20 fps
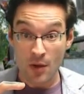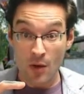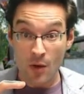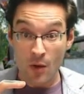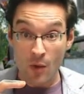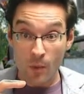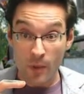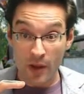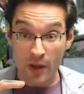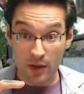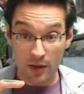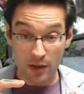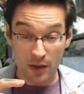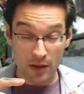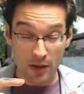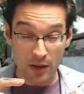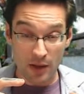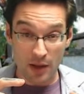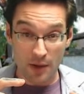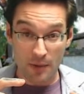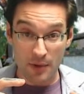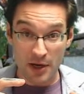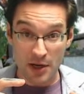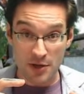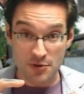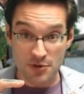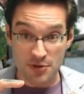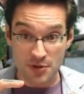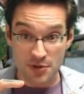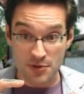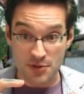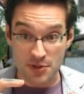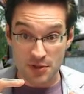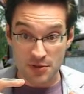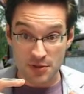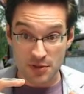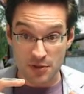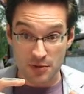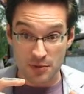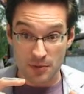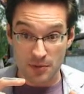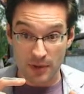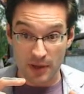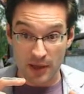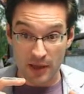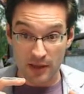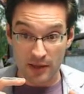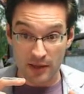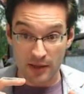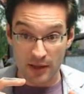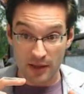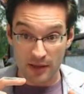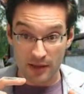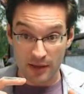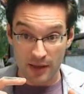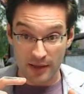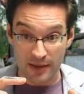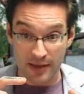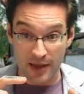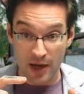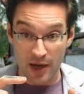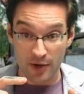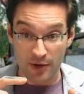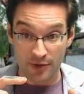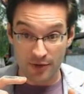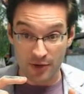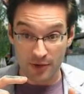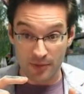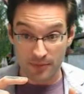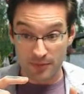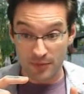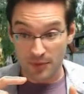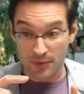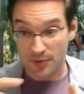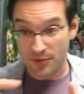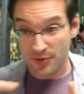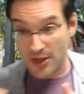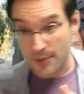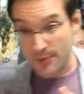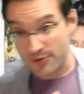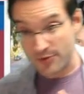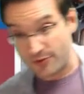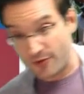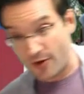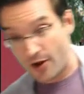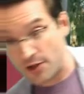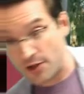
Well, I want to introduce you to a, a, a character whose name is Vaughn